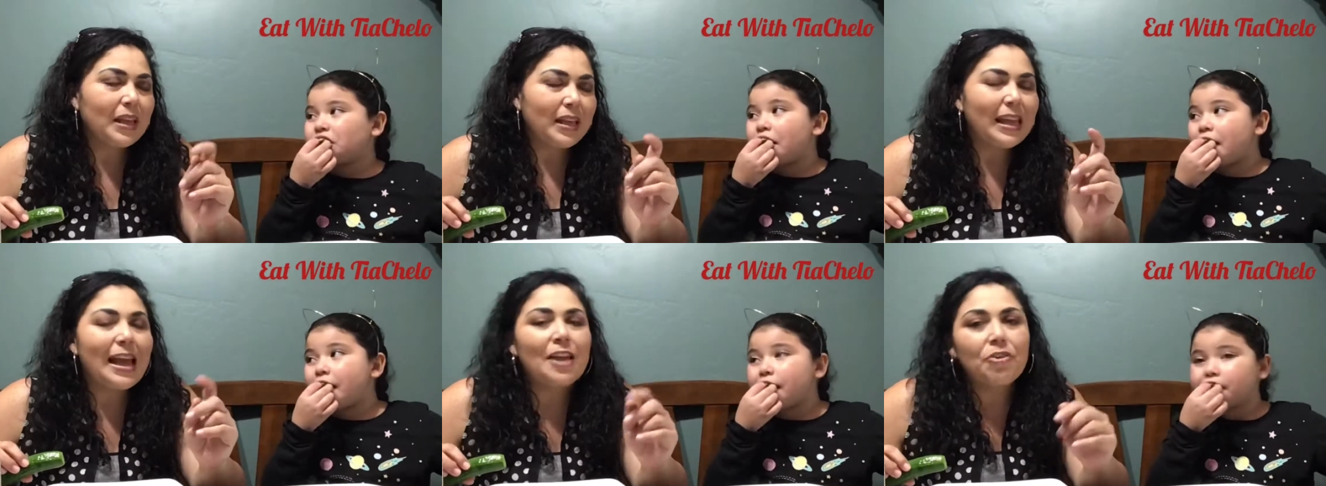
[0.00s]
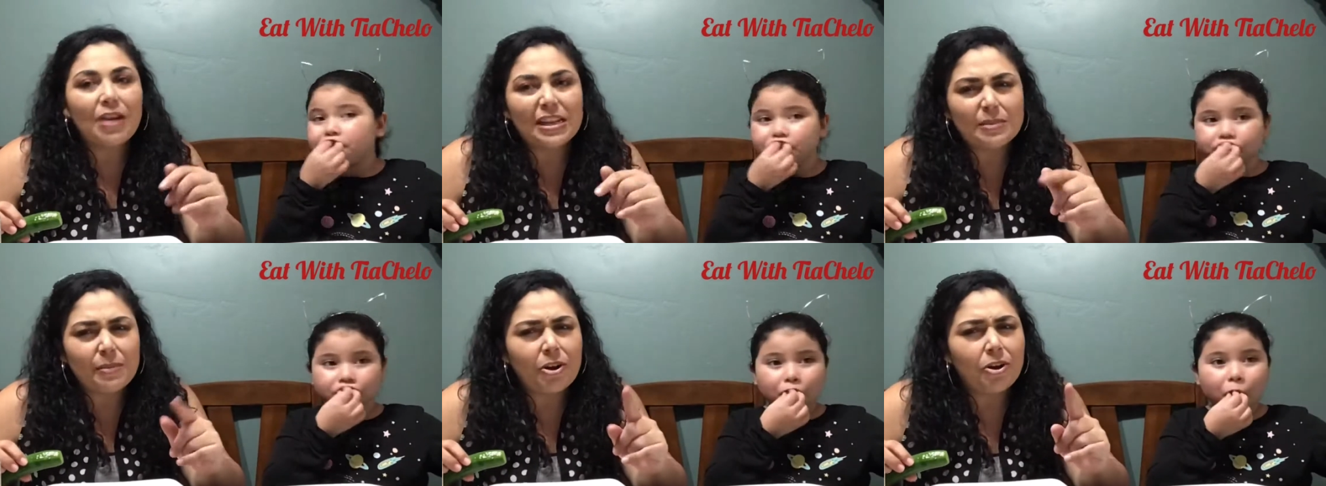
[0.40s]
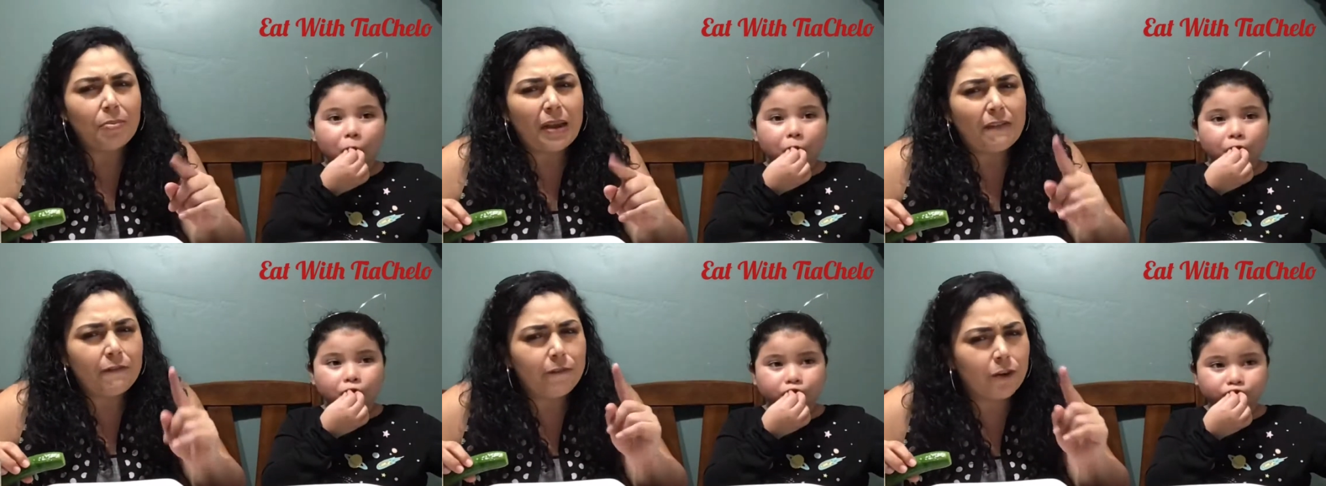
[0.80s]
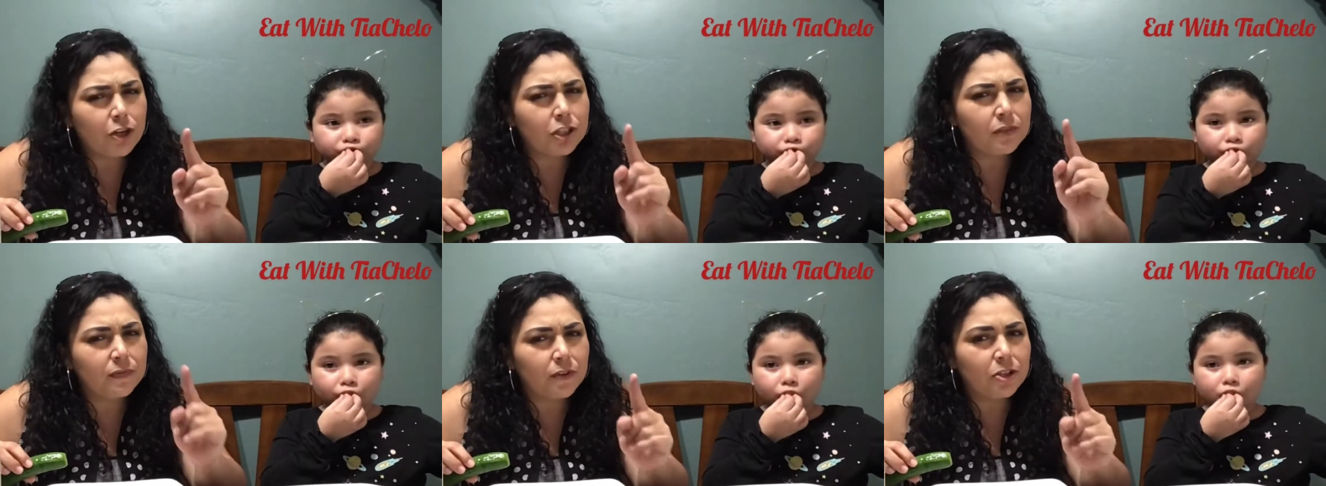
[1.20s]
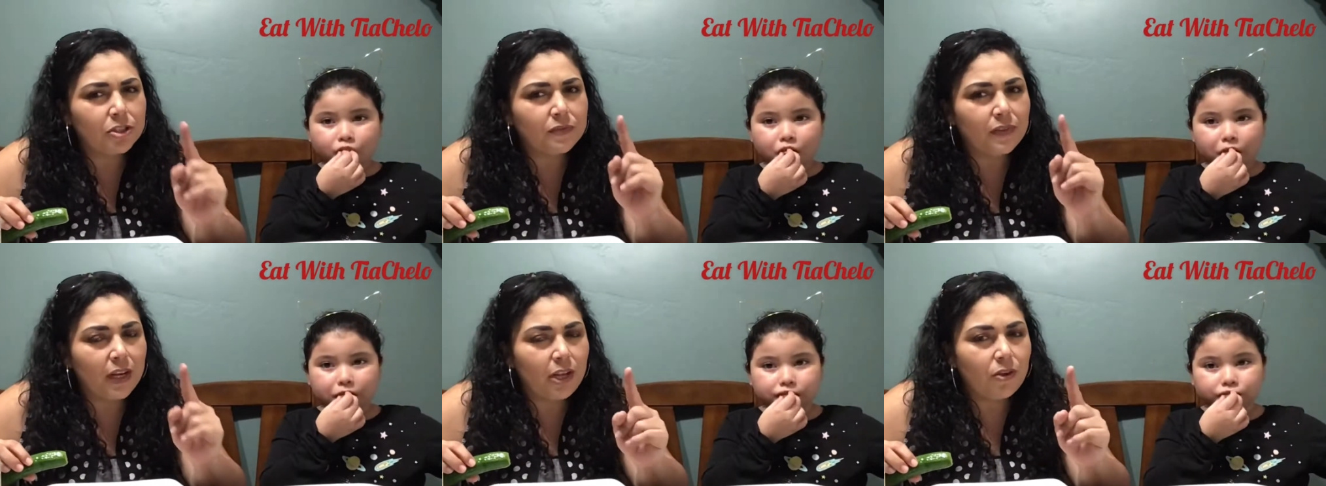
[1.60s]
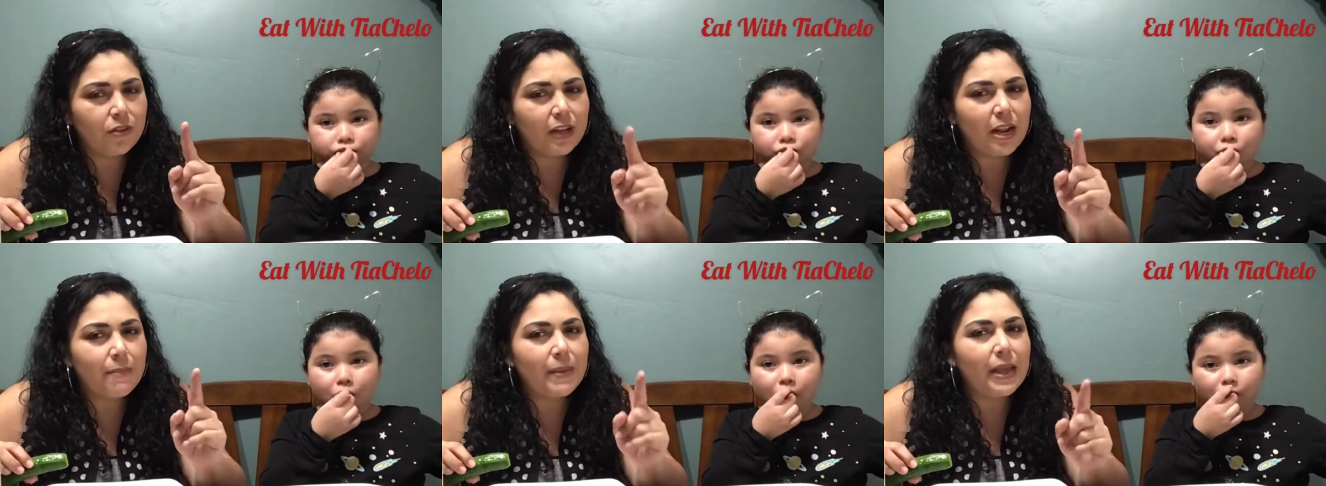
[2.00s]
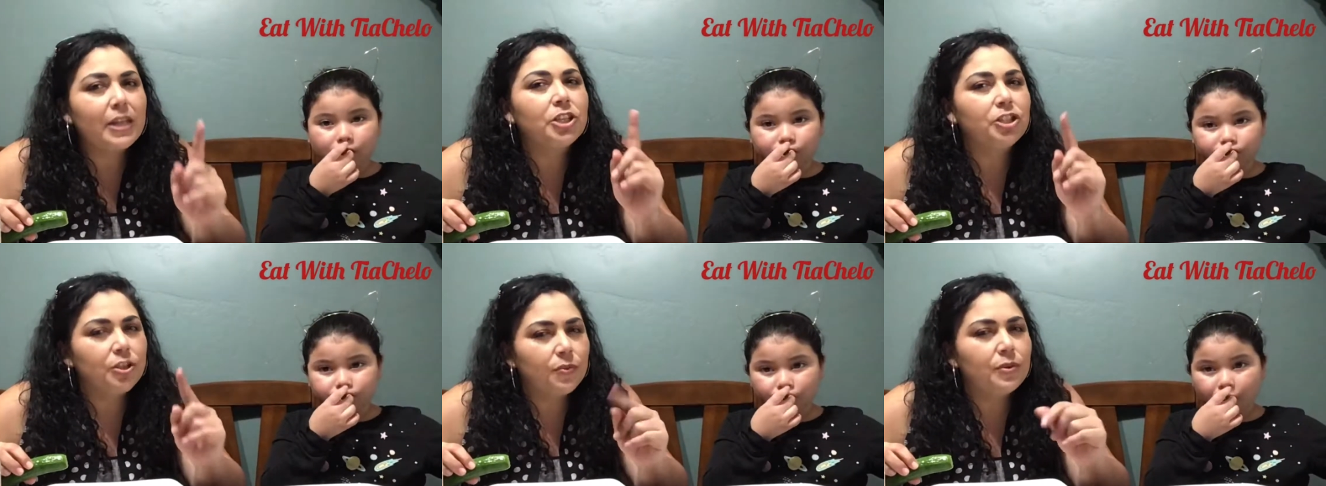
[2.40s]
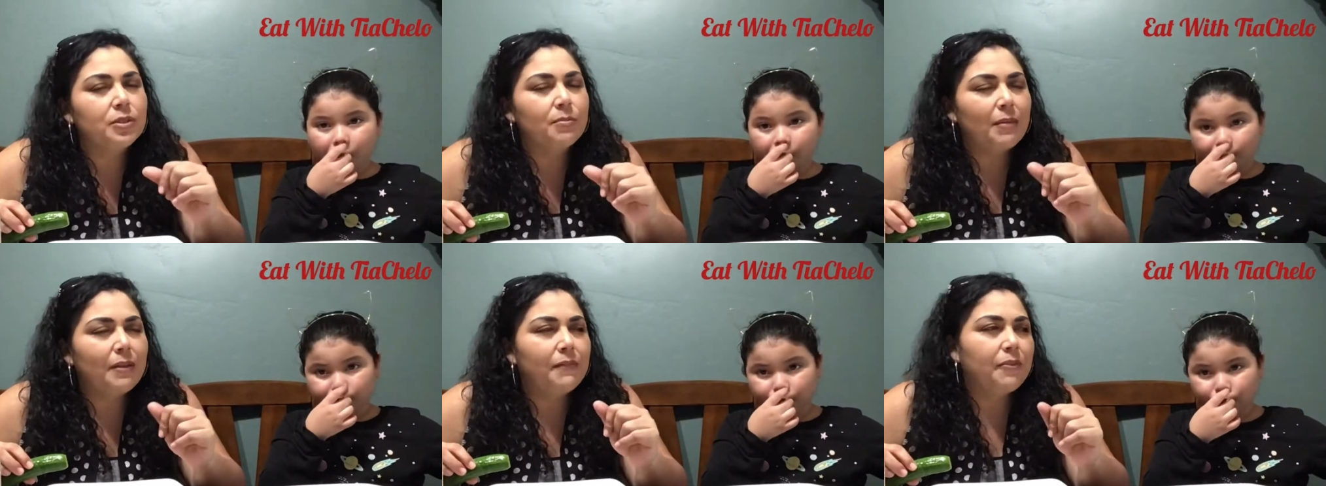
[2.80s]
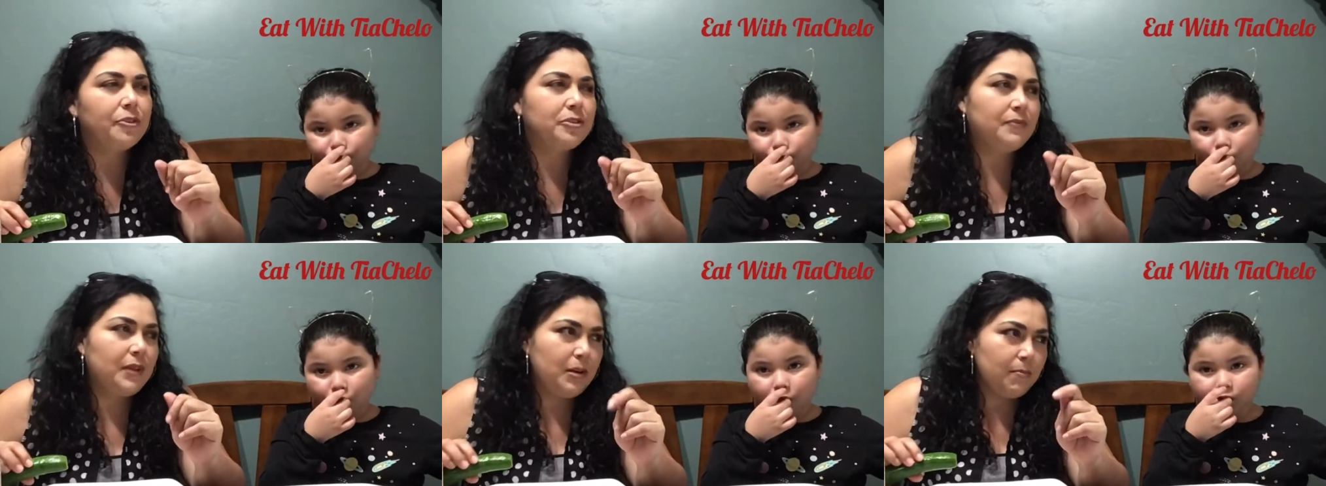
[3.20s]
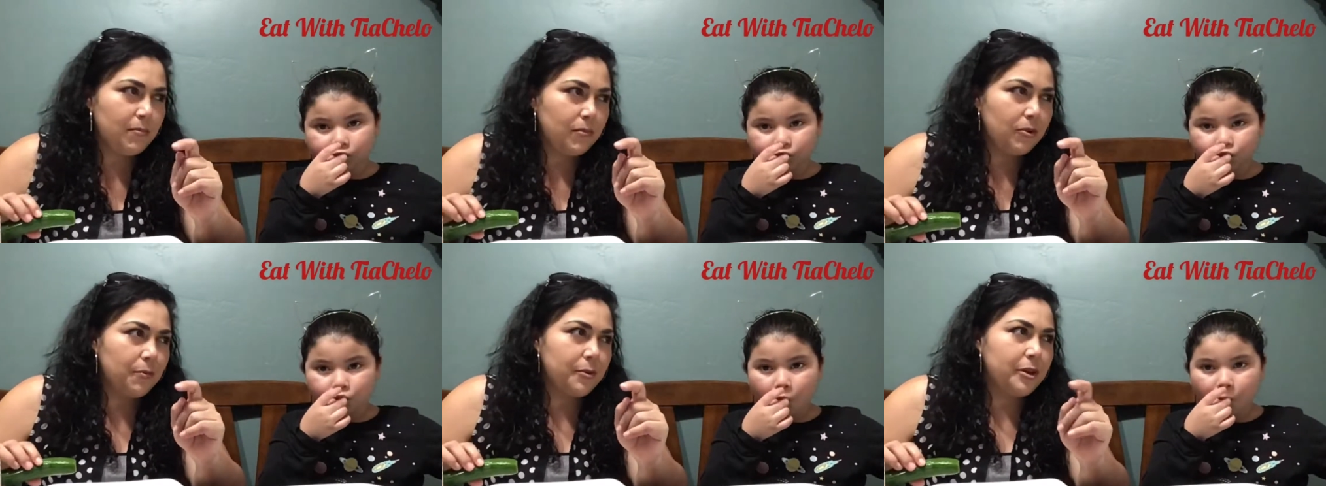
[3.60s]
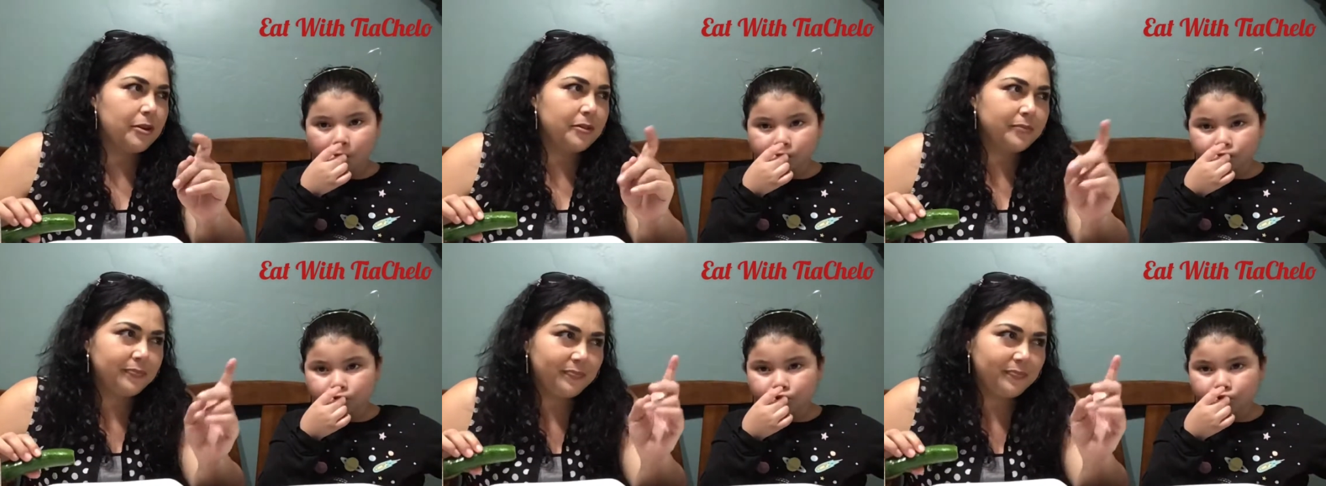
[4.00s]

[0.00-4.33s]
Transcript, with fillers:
Speaker 1: Yeah, you guys met her in my first first video that I made. She was my first video mukbang.